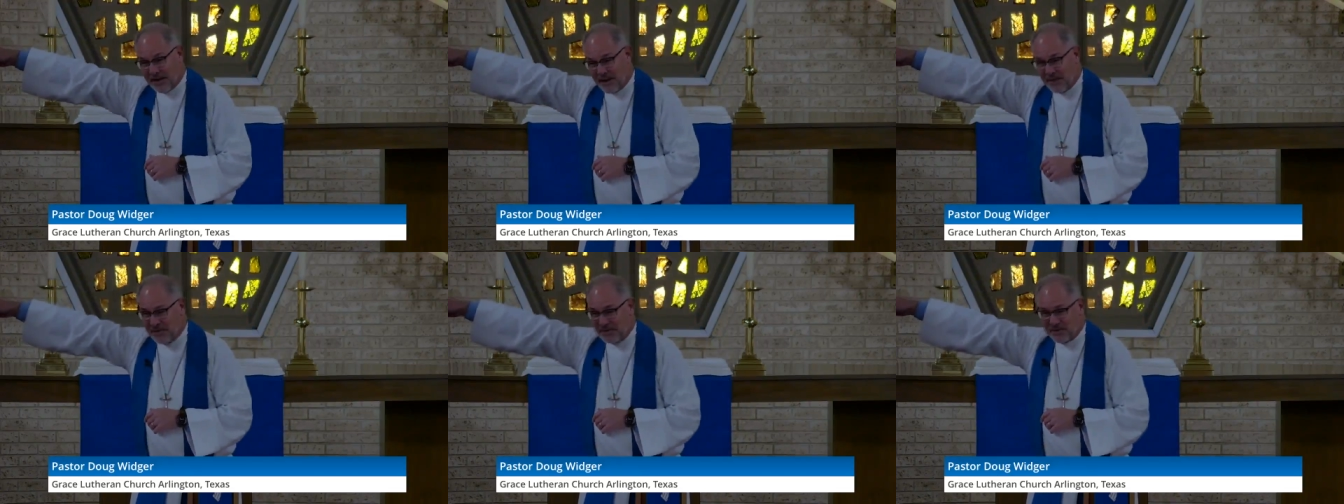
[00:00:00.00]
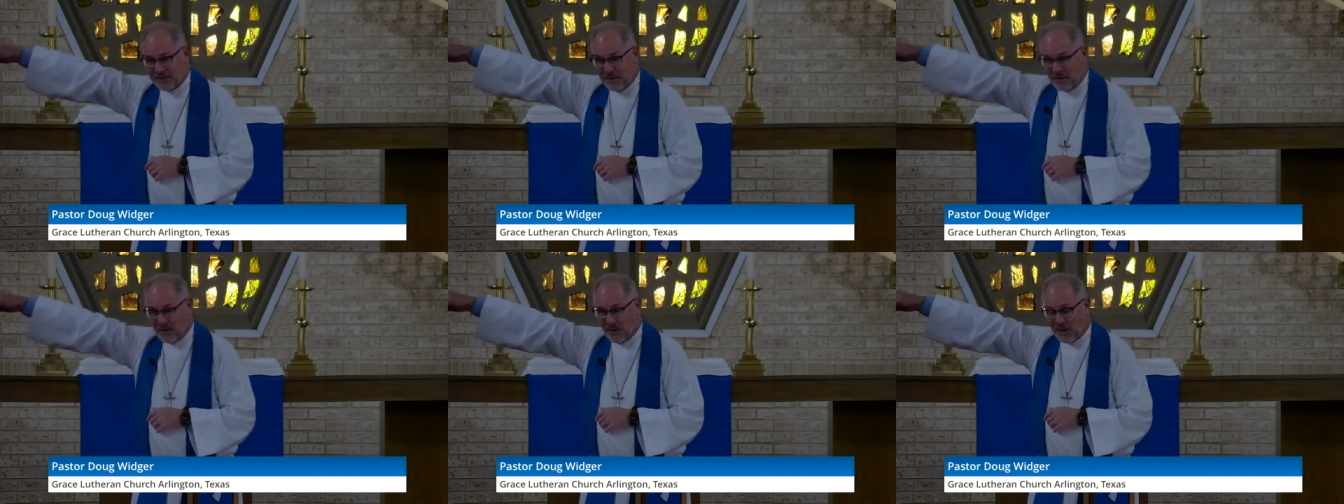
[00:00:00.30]
I'm
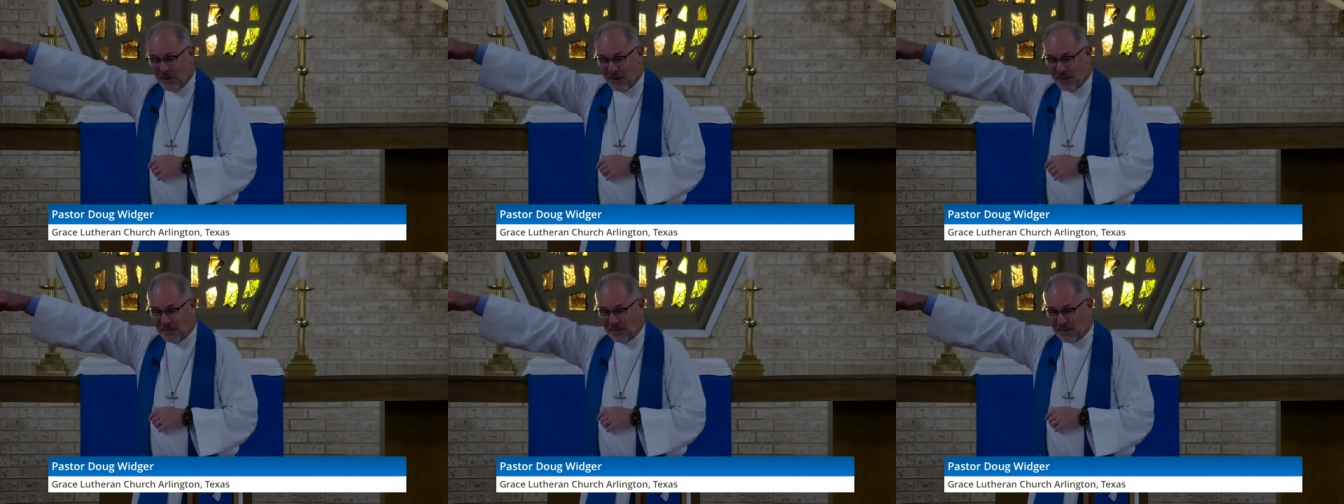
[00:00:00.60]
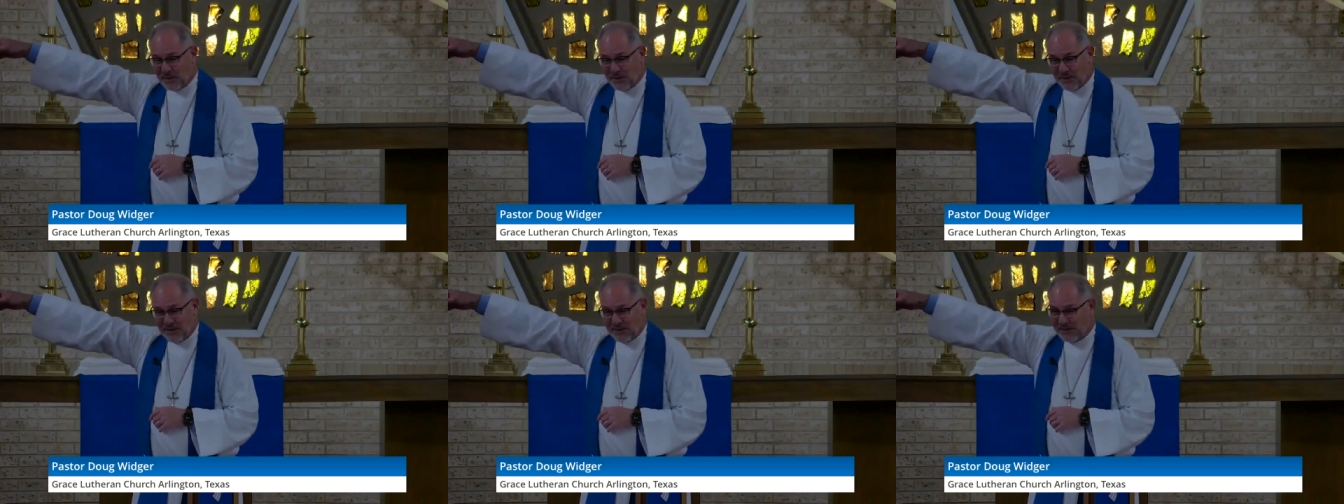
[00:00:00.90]
somewhere up
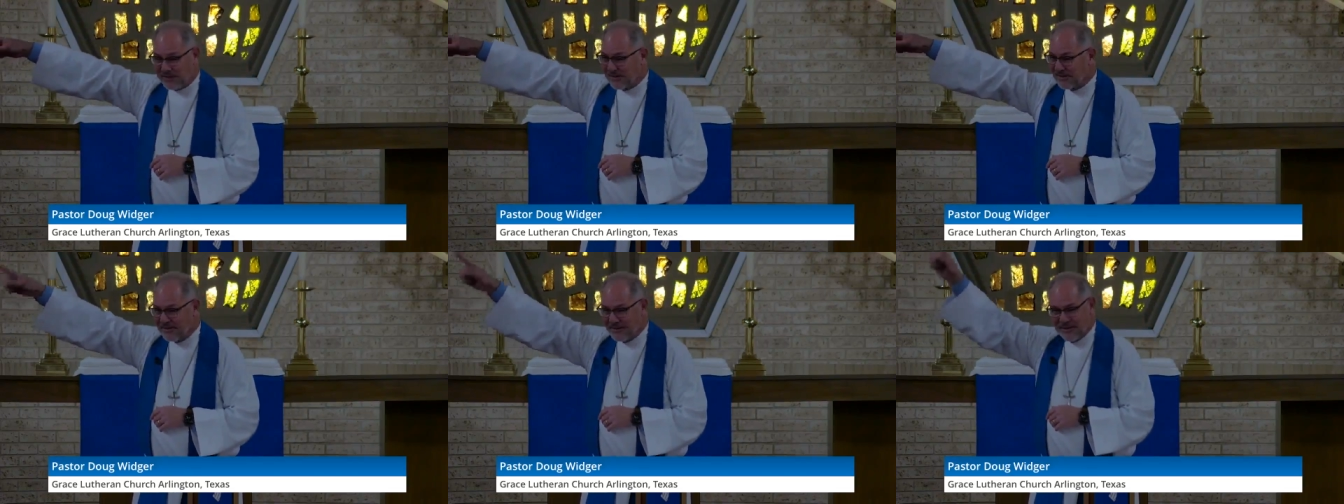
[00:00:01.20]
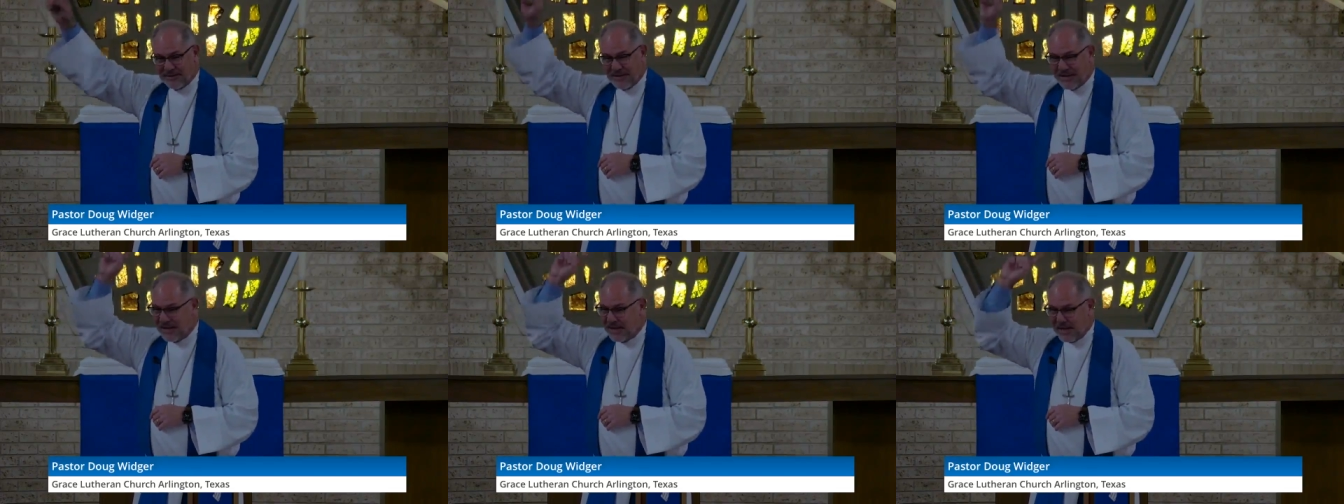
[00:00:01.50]
there in
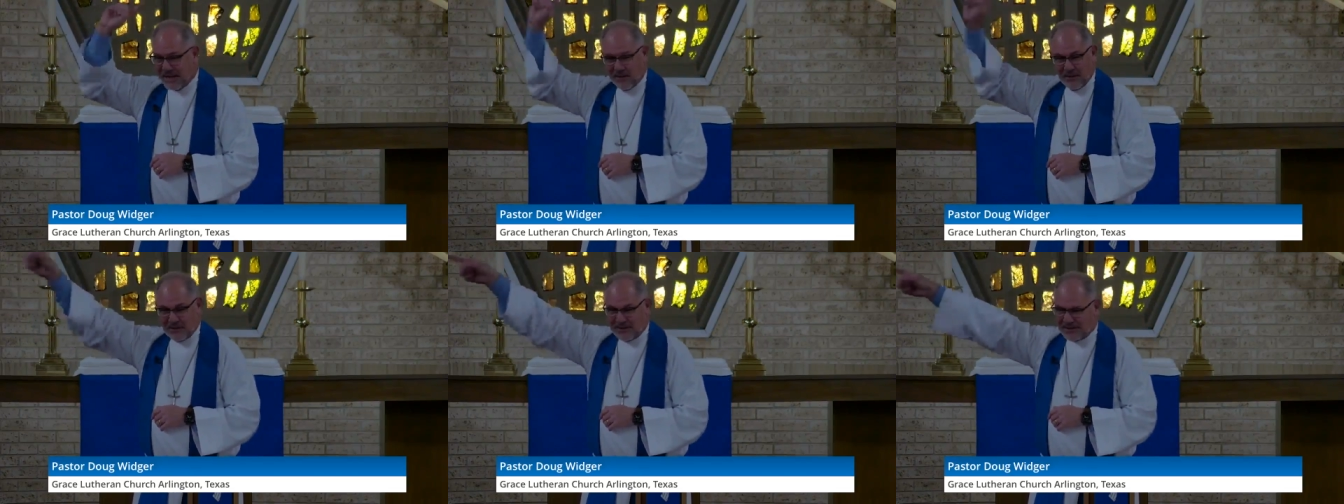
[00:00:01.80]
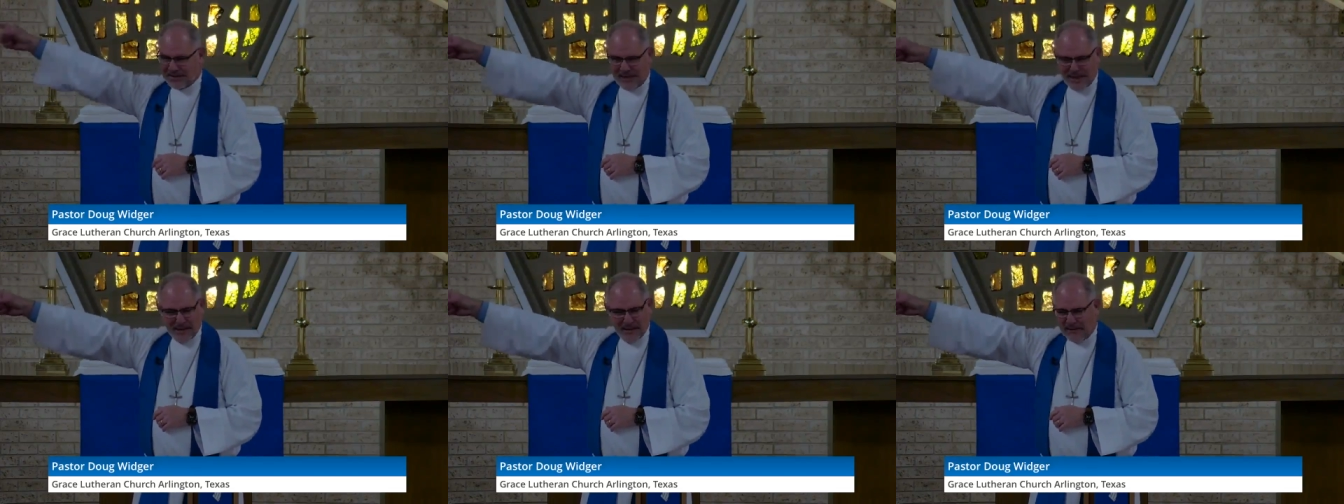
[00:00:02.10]

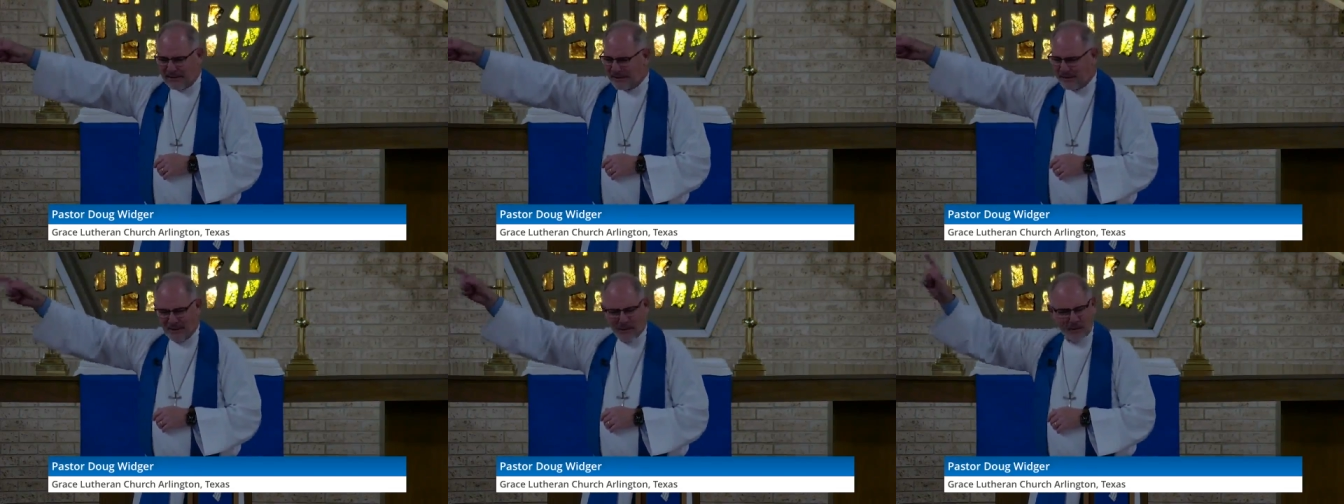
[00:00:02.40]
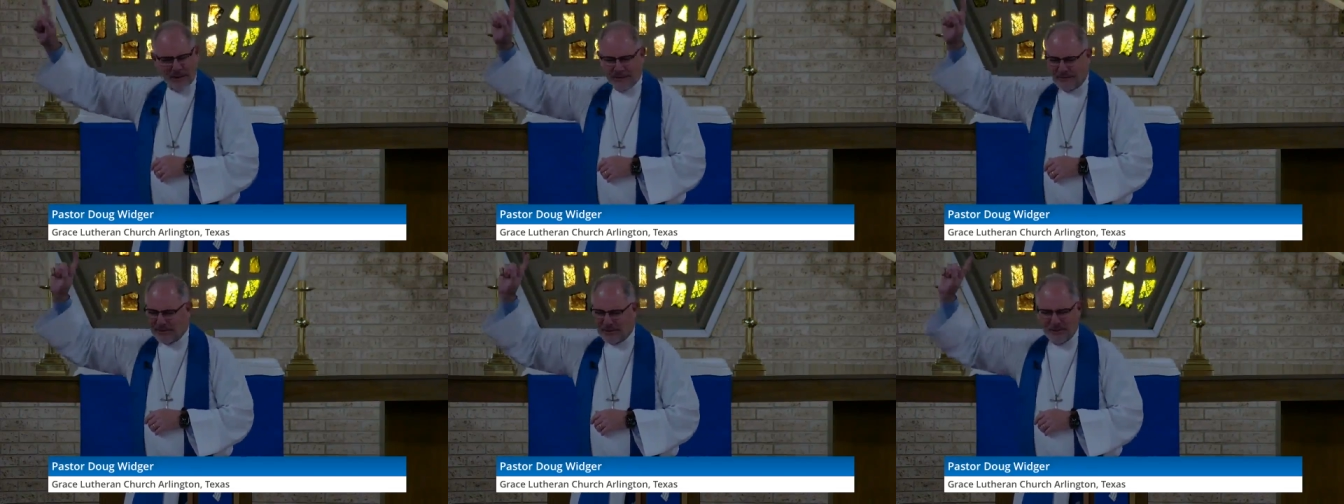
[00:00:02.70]
Ellis County or
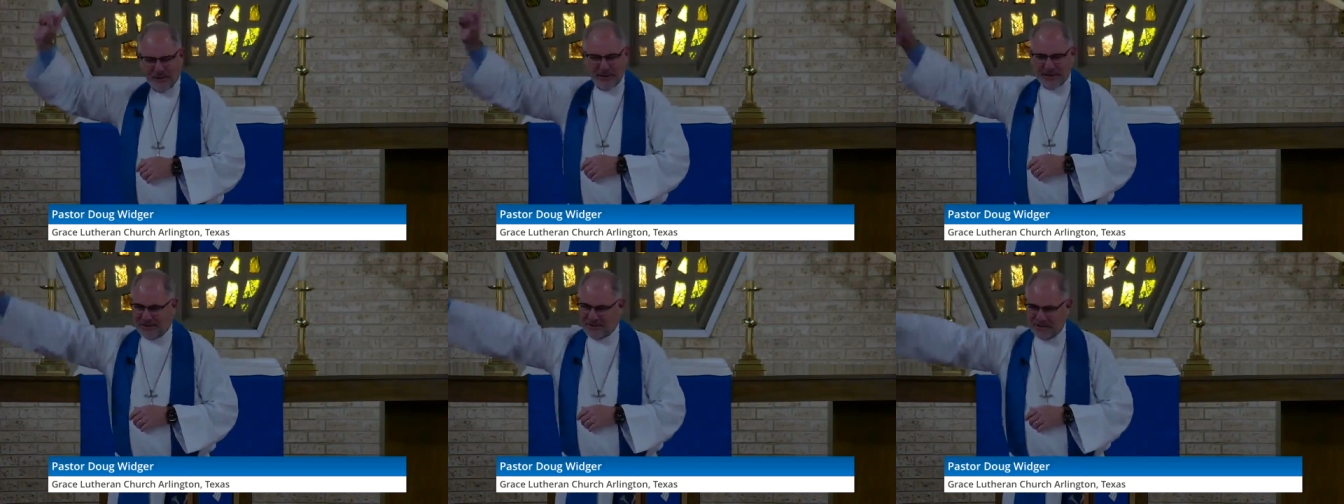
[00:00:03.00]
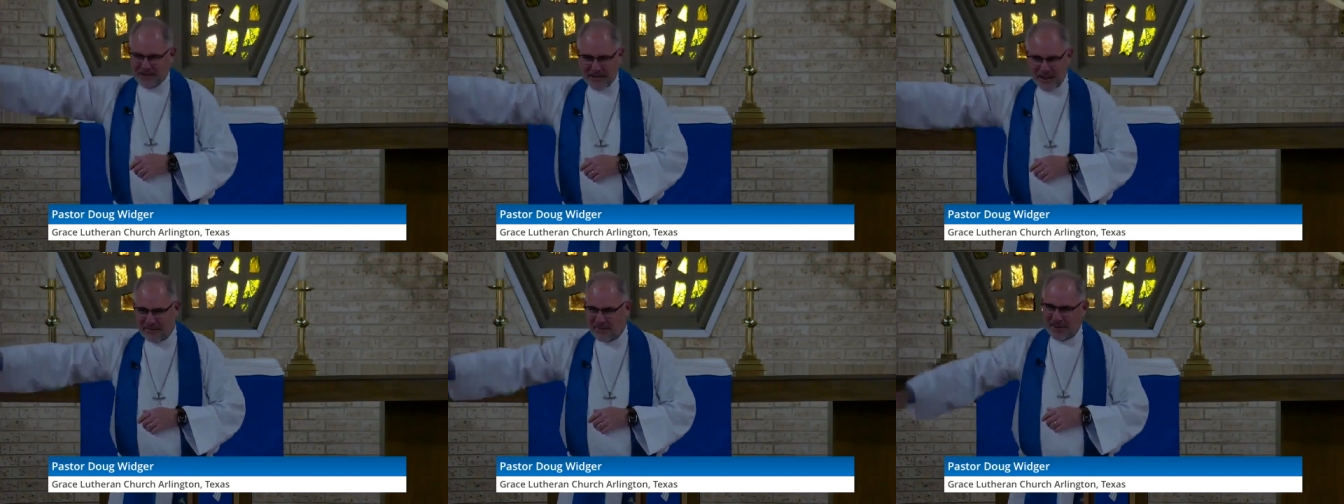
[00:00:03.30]
whatever
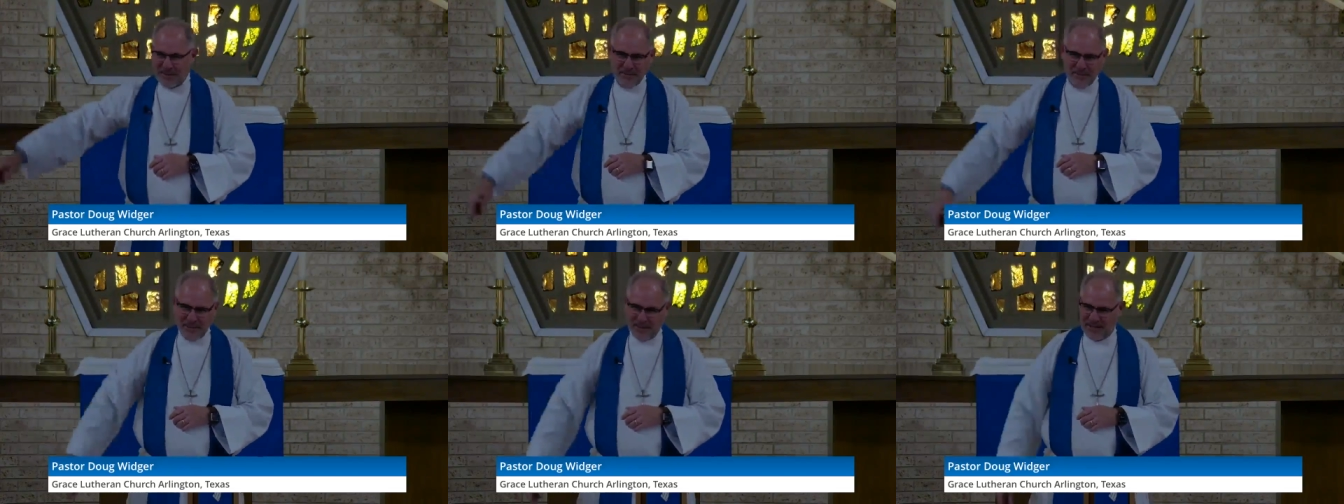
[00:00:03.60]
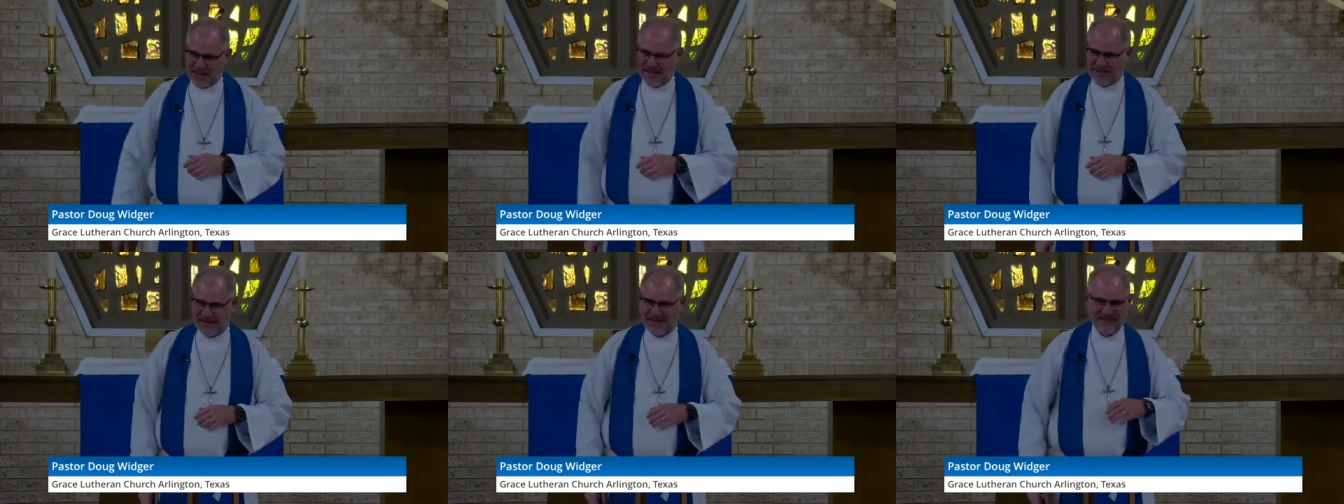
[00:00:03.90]
direction that might
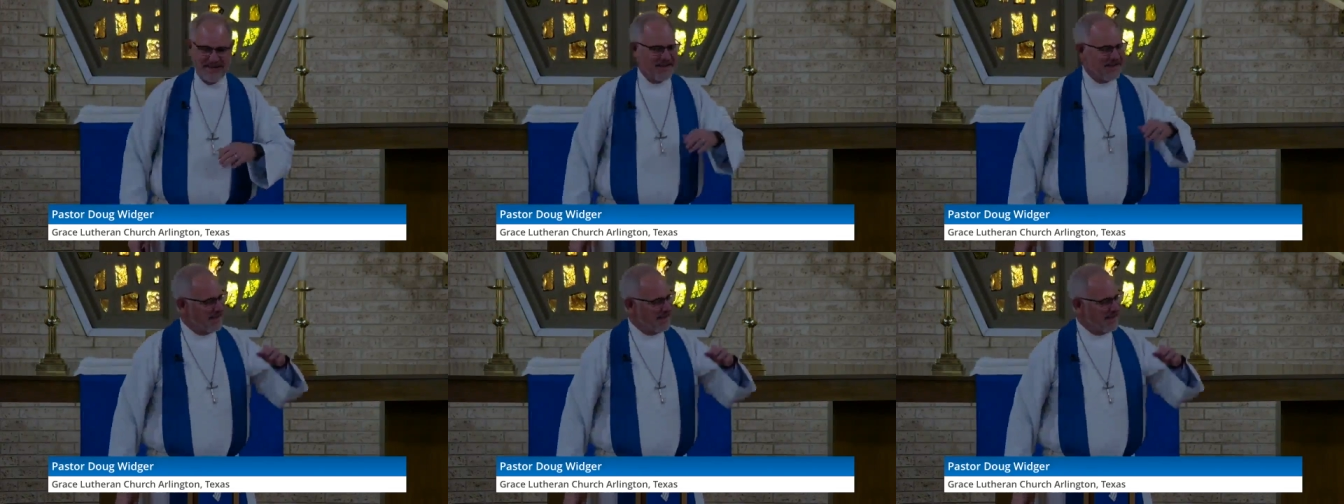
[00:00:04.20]
be,